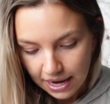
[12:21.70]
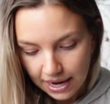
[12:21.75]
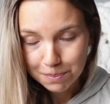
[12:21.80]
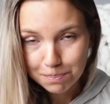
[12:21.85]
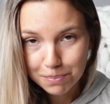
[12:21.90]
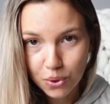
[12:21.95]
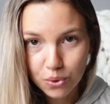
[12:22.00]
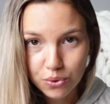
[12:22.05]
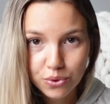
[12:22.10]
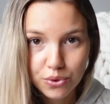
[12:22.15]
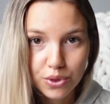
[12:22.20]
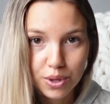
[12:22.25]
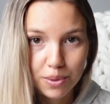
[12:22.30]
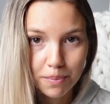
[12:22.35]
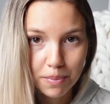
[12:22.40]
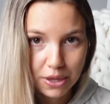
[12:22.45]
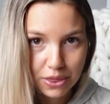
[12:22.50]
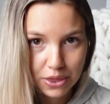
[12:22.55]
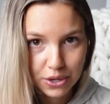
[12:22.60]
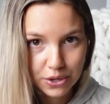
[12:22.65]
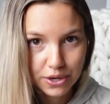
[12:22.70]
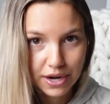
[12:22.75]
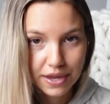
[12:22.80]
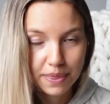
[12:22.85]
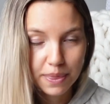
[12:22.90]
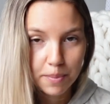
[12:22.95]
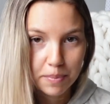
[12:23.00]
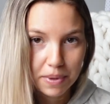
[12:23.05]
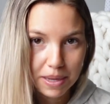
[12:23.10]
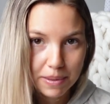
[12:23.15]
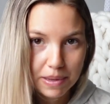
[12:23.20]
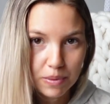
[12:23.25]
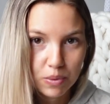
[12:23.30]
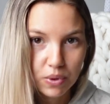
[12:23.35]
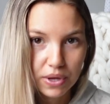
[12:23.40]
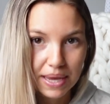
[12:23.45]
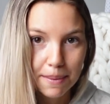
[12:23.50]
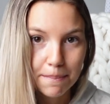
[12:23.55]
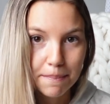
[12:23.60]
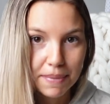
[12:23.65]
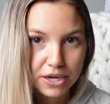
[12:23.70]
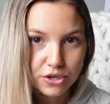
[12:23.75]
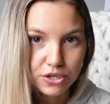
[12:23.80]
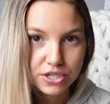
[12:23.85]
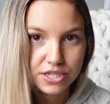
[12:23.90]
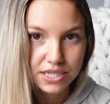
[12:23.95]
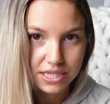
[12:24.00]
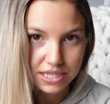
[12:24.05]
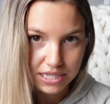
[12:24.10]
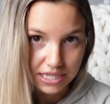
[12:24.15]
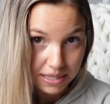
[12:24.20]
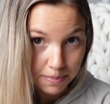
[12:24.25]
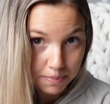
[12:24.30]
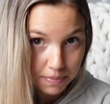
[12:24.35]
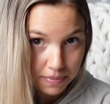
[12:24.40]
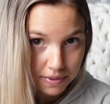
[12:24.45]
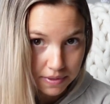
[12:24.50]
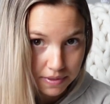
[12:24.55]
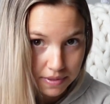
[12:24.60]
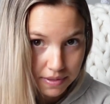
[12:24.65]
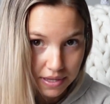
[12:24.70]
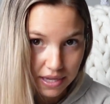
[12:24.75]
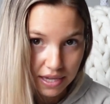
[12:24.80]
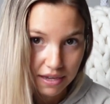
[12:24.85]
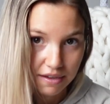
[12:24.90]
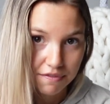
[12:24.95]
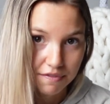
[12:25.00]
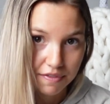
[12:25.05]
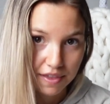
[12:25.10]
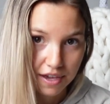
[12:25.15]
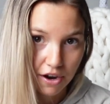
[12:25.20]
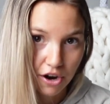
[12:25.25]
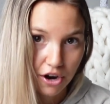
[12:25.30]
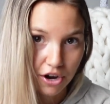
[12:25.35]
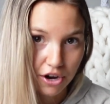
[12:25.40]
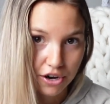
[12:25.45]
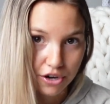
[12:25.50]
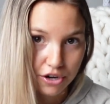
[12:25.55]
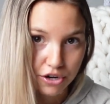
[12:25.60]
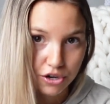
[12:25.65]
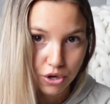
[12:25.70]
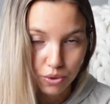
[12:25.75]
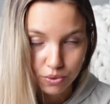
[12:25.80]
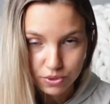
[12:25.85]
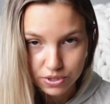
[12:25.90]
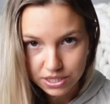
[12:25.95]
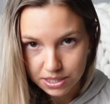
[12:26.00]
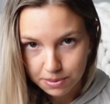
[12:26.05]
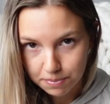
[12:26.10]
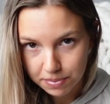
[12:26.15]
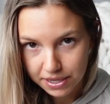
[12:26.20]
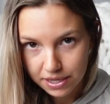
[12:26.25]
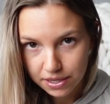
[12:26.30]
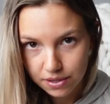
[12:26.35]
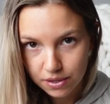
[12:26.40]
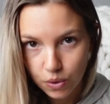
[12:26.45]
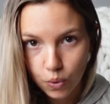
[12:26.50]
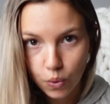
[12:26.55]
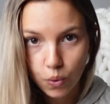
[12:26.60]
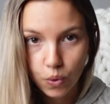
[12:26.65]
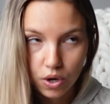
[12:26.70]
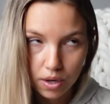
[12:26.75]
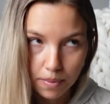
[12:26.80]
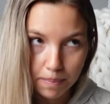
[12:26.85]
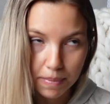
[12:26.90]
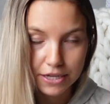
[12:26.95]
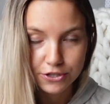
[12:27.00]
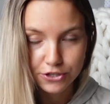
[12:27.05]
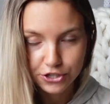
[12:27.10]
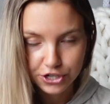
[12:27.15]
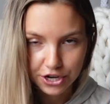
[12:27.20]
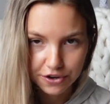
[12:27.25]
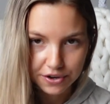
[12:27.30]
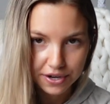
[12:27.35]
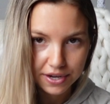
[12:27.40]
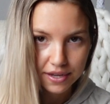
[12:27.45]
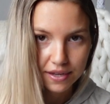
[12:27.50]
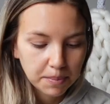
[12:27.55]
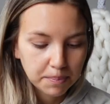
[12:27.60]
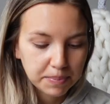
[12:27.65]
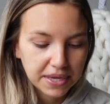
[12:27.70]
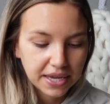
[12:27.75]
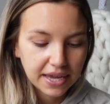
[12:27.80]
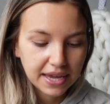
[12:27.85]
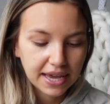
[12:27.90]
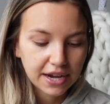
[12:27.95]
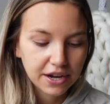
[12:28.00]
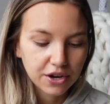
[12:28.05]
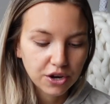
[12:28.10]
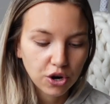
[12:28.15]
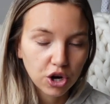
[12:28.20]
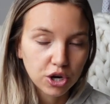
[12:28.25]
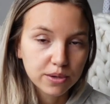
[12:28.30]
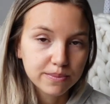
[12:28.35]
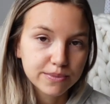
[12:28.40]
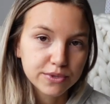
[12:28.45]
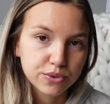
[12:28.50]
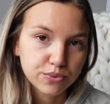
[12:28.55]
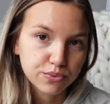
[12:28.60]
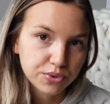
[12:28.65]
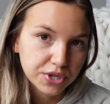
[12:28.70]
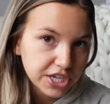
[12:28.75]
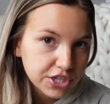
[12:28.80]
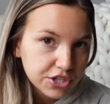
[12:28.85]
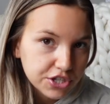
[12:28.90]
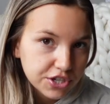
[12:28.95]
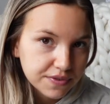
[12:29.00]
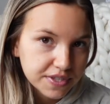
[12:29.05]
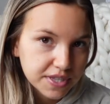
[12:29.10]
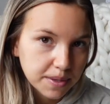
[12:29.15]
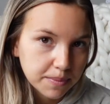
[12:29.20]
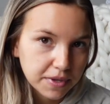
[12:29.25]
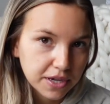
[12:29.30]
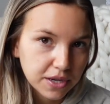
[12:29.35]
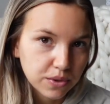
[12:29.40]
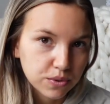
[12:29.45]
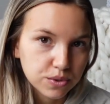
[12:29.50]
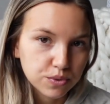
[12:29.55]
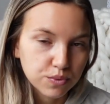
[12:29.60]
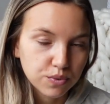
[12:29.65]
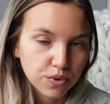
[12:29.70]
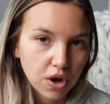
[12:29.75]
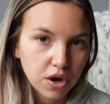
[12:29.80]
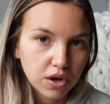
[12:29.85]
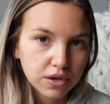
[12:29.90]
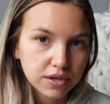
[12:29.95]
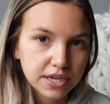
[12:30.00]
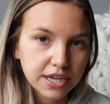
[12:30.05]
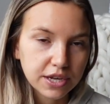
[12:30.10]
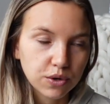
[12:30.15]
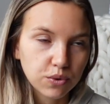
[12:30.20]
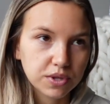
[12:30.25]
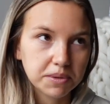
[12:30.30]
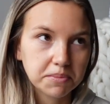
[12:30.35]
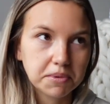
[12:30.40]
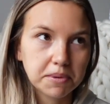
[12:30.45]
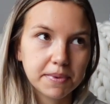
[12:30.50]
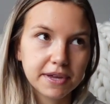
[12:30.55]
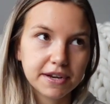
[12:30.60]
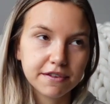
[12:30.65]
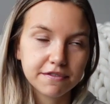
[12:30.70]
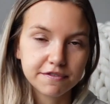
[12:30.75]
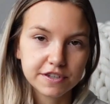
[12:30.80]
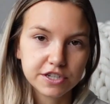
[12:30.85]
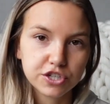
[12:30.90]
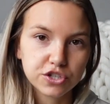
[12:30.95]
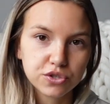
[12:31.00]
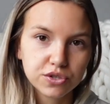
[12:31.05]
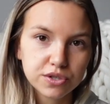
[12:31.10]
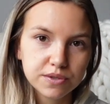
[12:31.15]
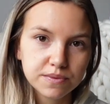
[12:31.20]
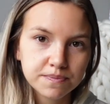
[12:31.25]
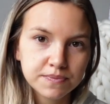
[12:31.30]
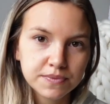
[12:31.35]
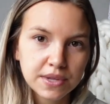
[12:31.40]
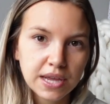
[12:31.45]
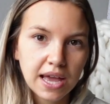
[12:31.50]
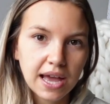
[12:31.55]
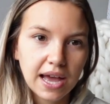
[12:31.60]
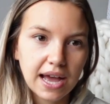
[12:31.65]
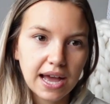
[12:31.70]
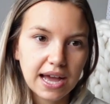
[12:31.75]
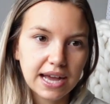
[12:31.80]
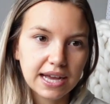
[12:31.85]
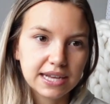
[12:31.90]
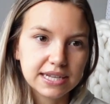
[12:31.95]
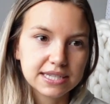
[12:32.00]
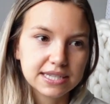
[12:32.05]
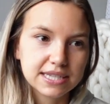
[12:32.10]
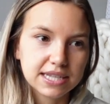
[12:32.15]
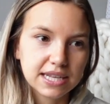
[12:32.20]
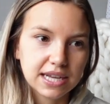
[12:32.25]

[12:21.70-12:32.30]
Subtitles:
Both the mother and the baby will get better sleep if they are co-sleeping or bed sharing. Being at an arm's reach if something goes wrong can only be beneficial, as